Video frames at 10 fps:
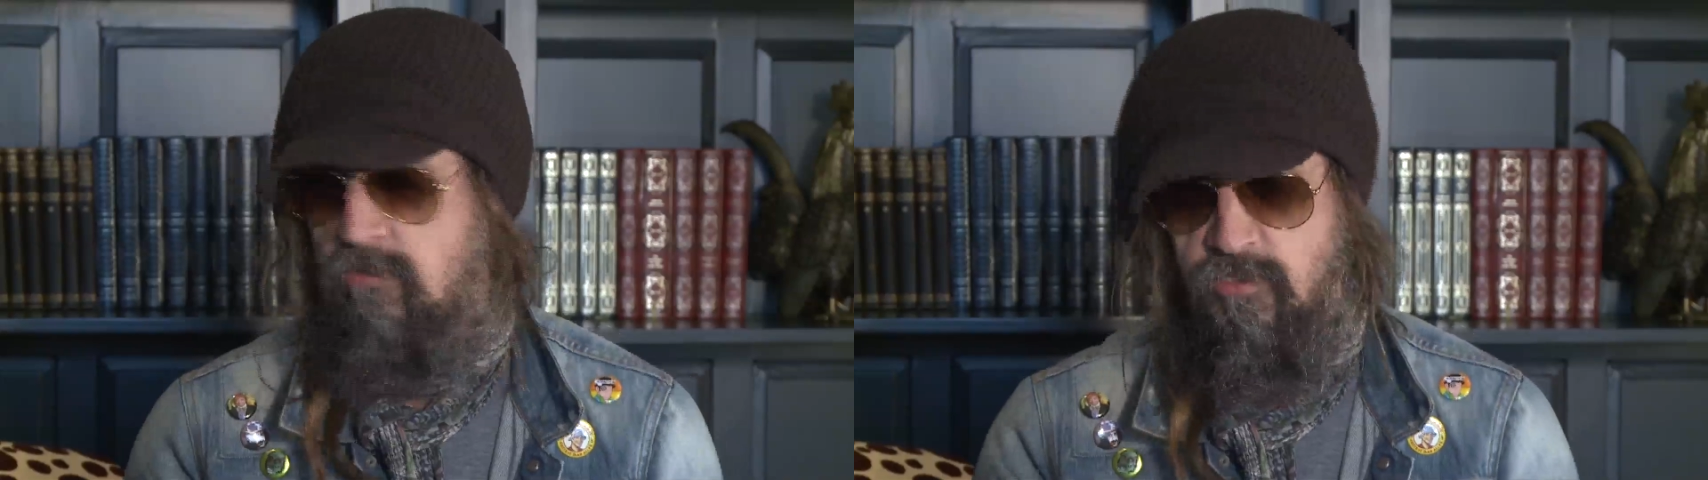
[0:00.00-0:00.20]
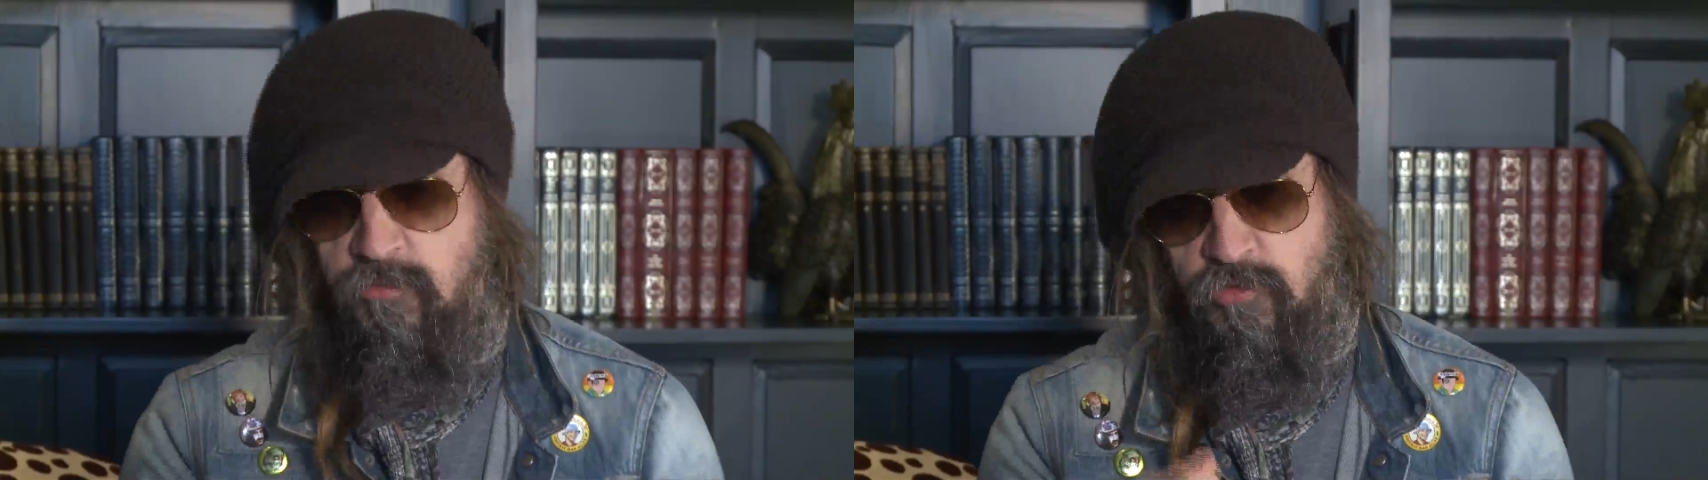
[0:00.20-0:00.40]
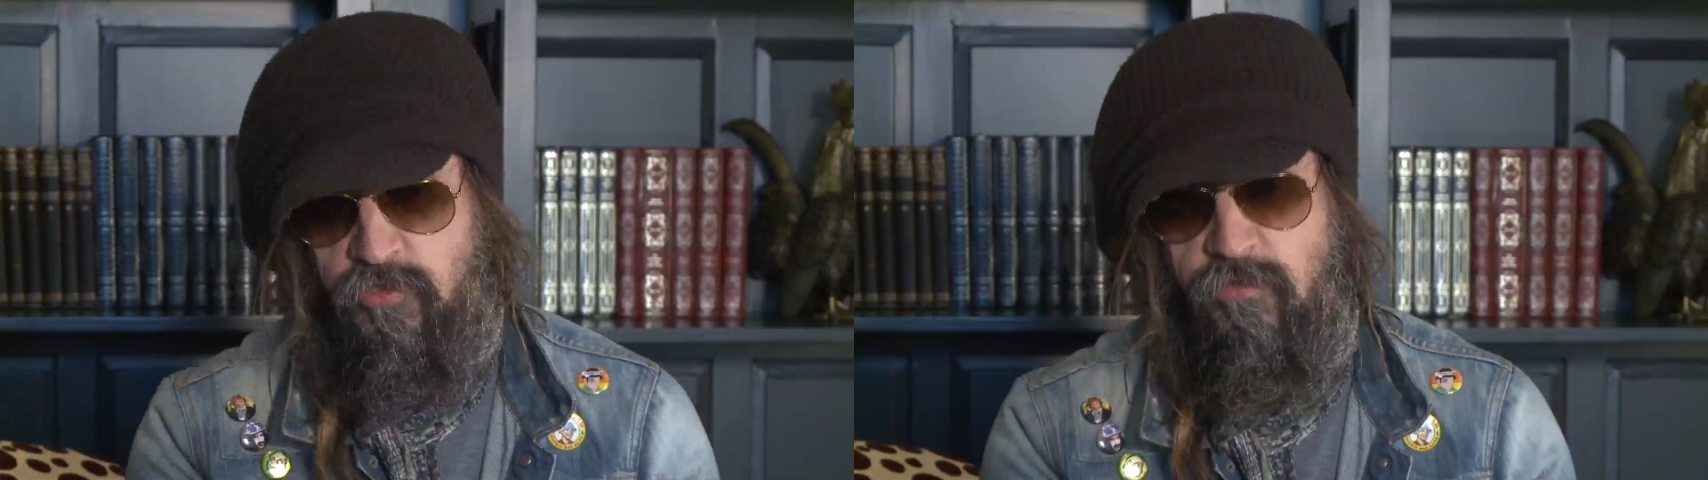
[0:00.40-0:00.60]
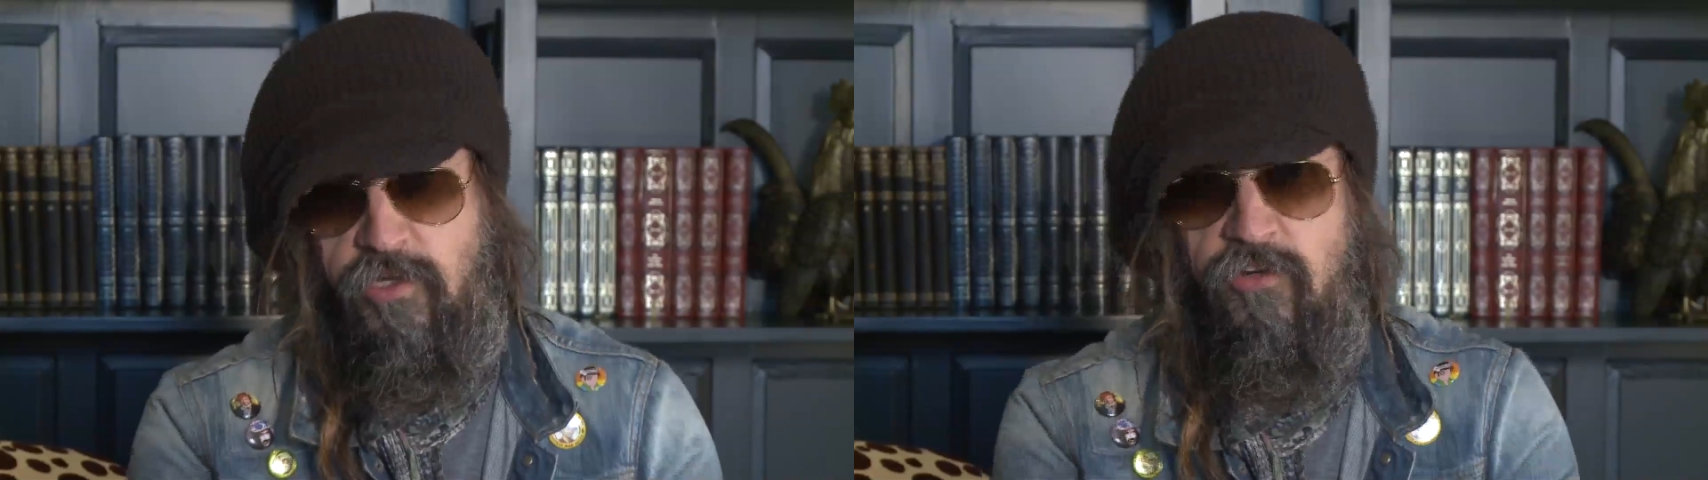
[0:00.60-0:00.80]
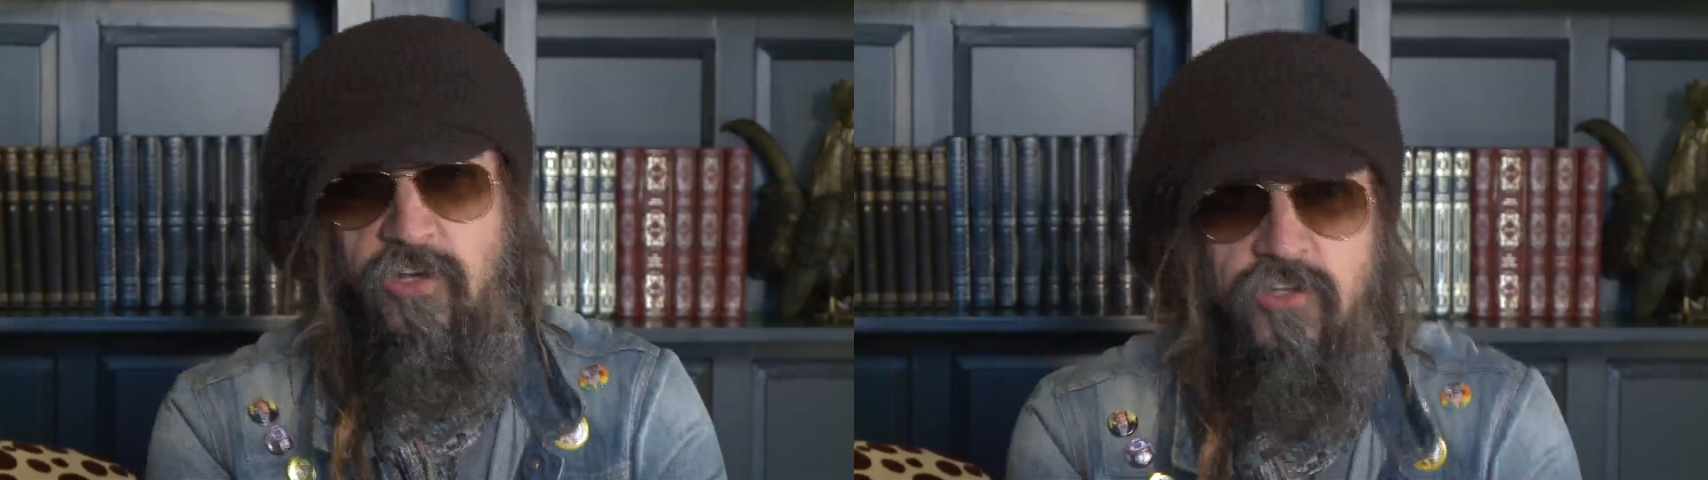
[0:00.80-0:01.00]
and you put the
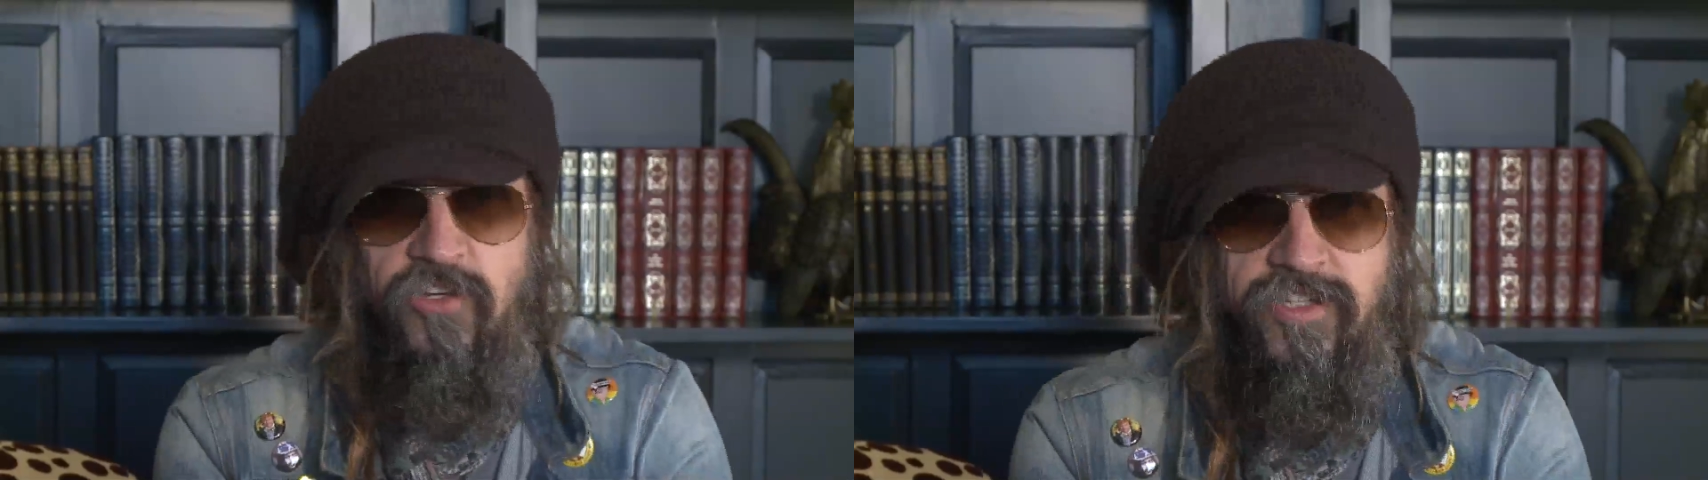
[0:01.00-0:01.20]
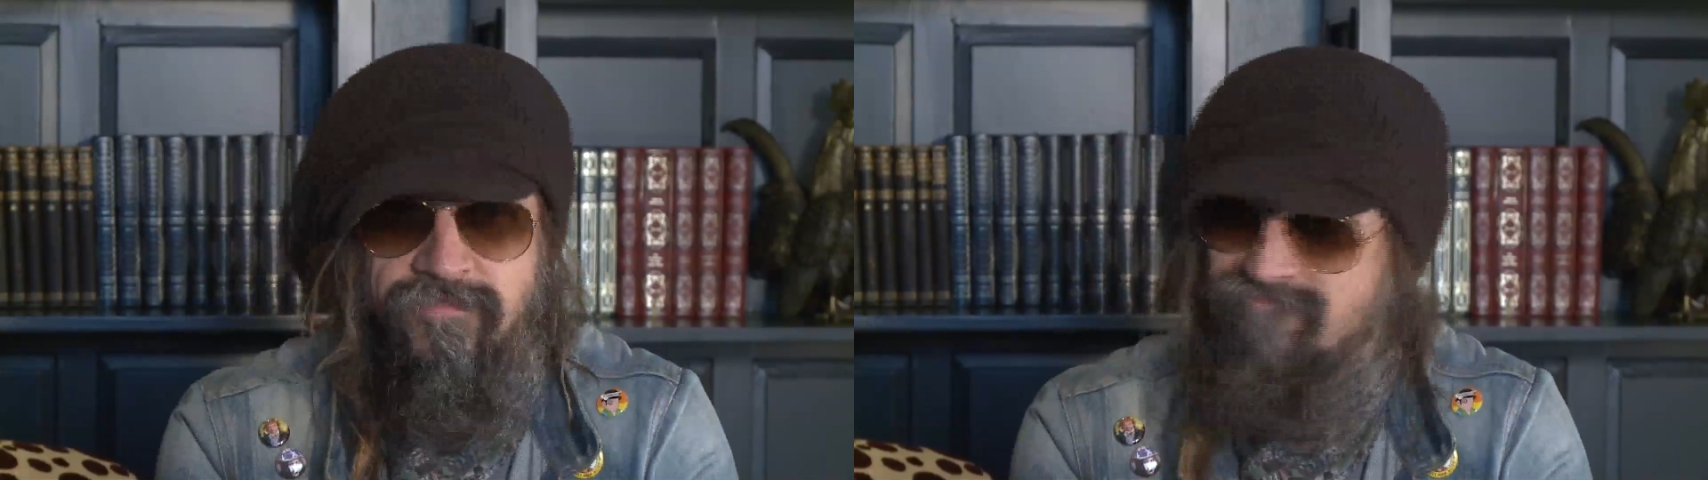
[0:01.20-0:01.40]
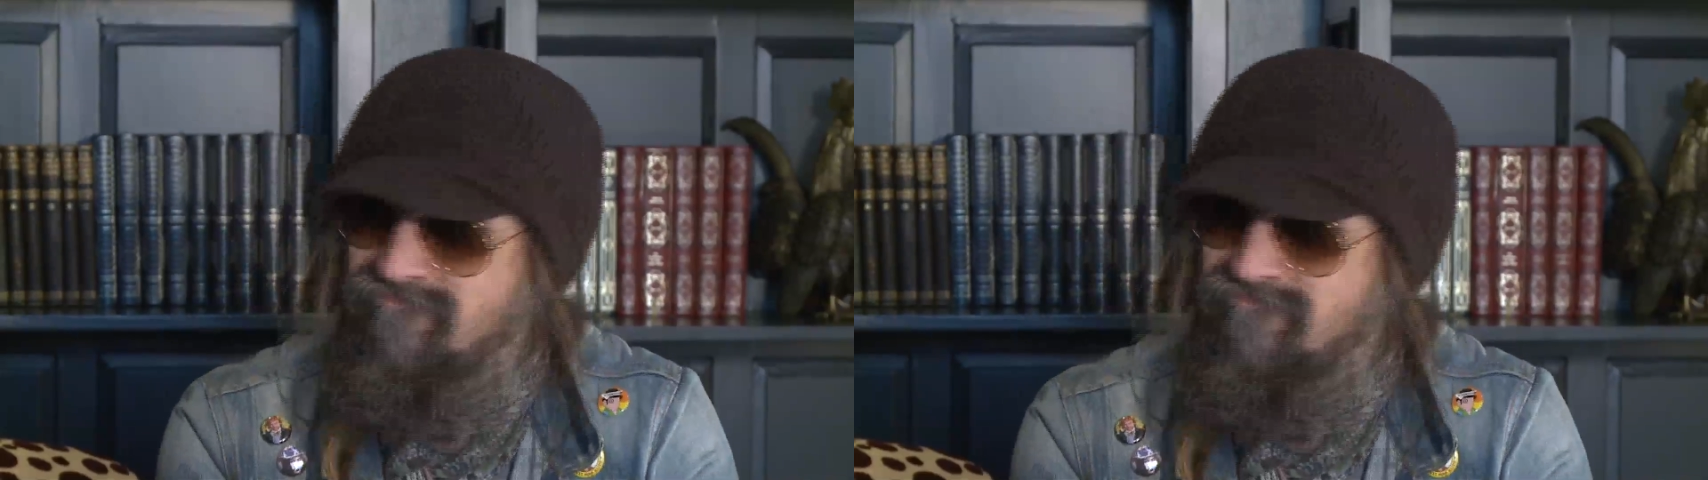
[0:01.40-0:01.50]
record on, you go like,